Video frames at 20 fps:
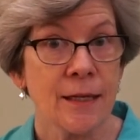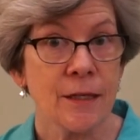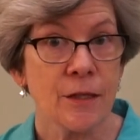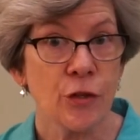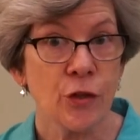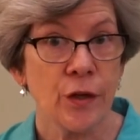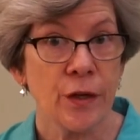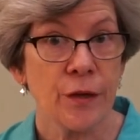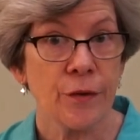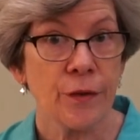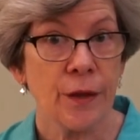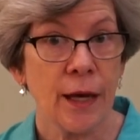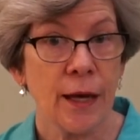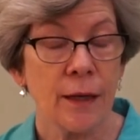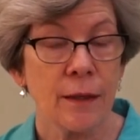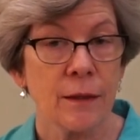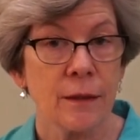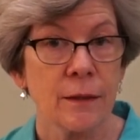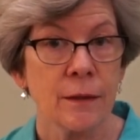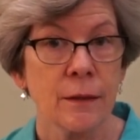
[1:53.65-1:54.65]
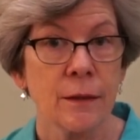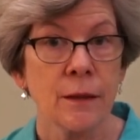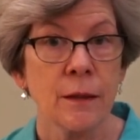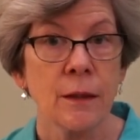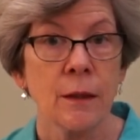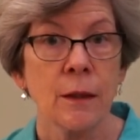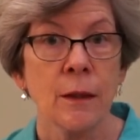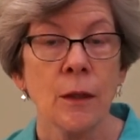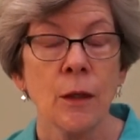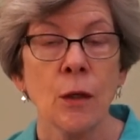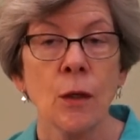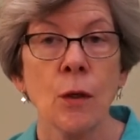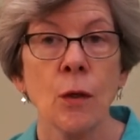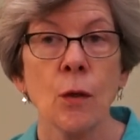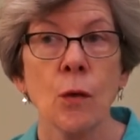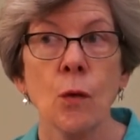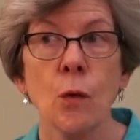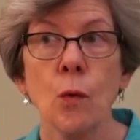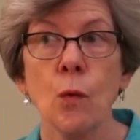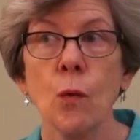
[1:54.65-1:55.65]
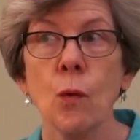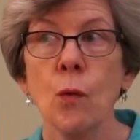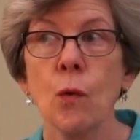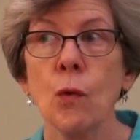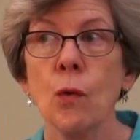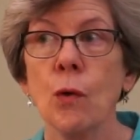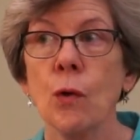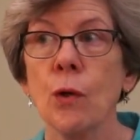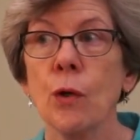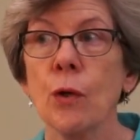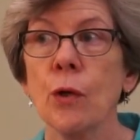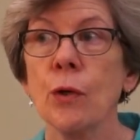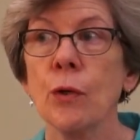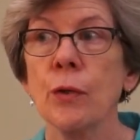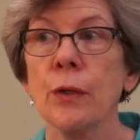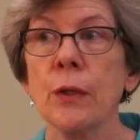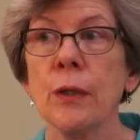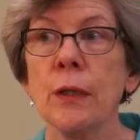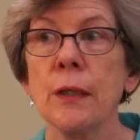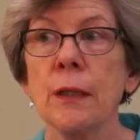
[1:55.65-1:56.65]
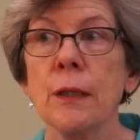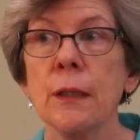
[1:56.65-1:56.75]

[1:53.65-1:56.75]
Do you hear that? Or